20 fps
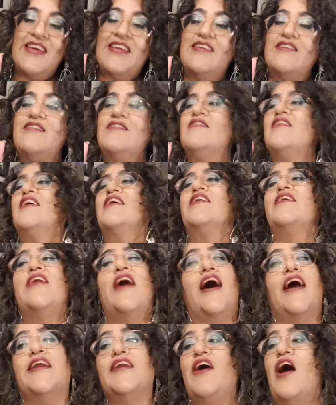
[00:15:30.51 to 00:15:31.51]
This is like
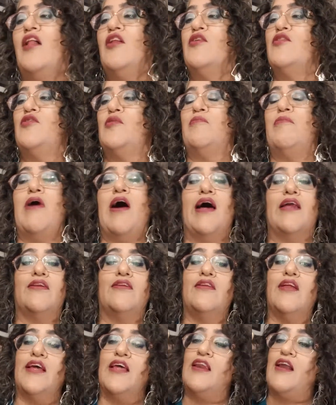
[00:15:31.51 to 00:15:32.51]
$9 a
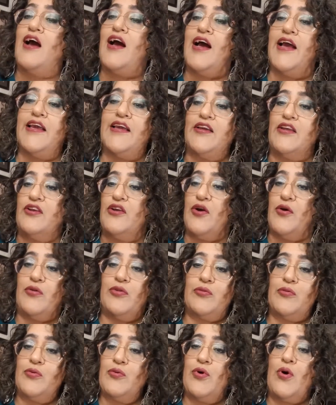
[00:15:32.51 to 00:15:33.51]
bottle, and I could go
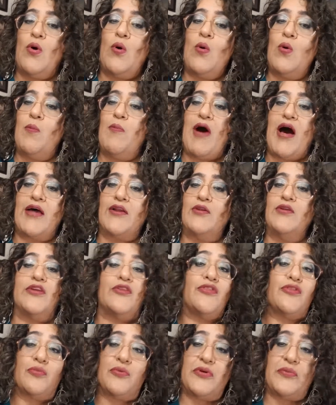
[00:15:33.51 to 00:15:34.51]
through a whole bottle
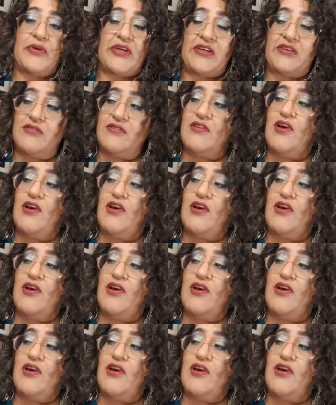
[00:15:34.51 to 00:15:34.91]
in 3 weeks.